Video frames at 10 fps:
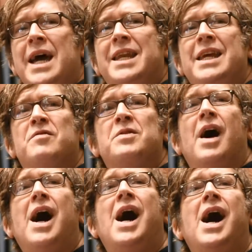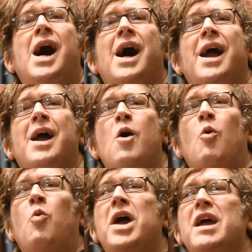and even the high
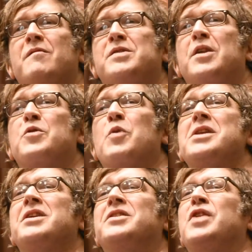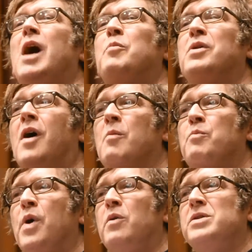waves that threaten to topple our
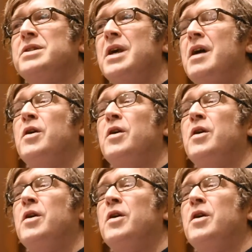boats,